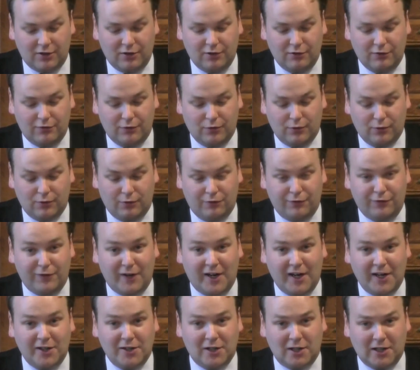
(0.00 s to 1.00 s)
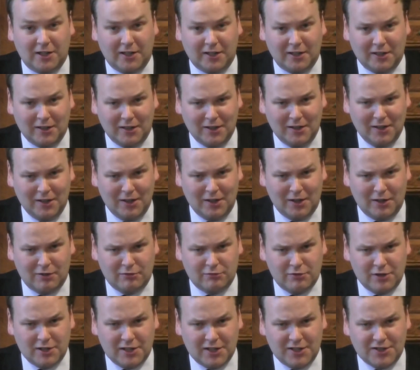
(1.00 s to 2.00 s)
you for finally
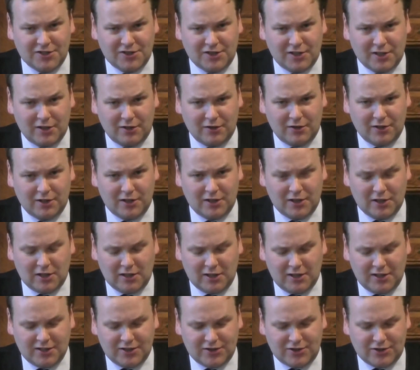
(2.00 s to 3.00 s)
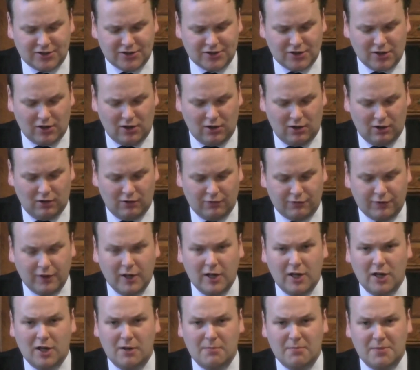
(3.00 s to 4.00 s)
releasing the list of
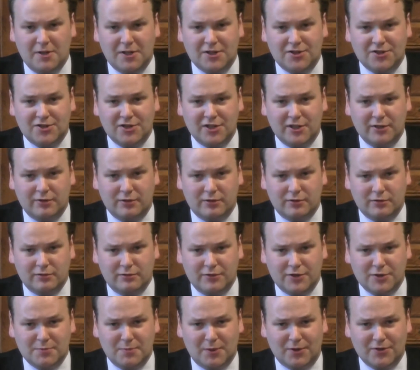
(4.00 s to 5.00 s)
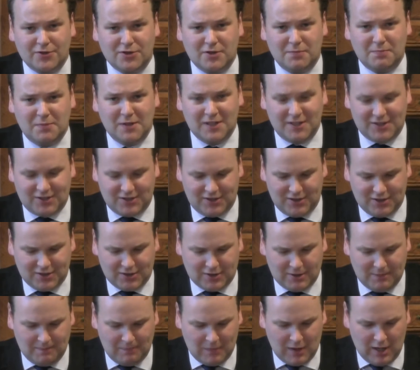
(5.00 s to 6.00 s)
ministerial responsibilities
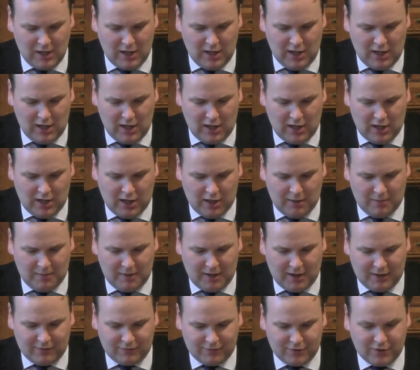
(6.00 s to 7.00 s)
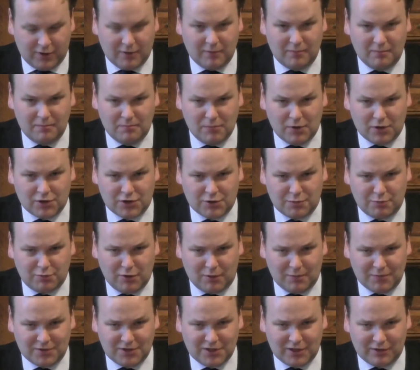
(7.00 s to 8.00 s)
after much
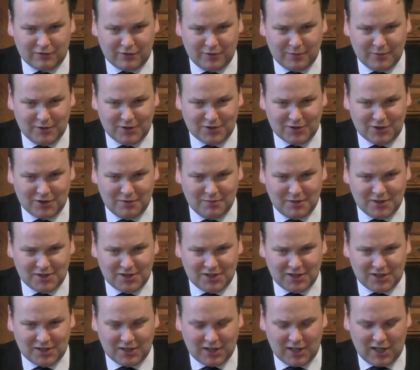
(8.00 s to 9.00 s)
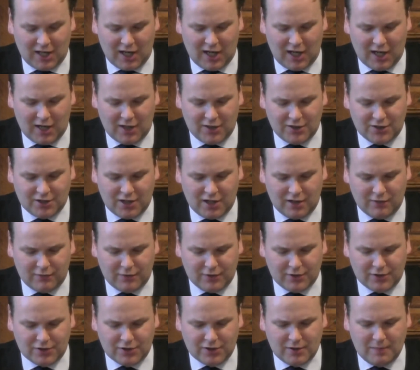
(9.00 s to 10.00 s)
prompting from this committee and
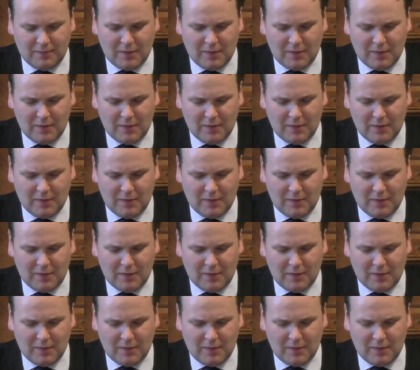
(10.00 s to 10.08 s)
others.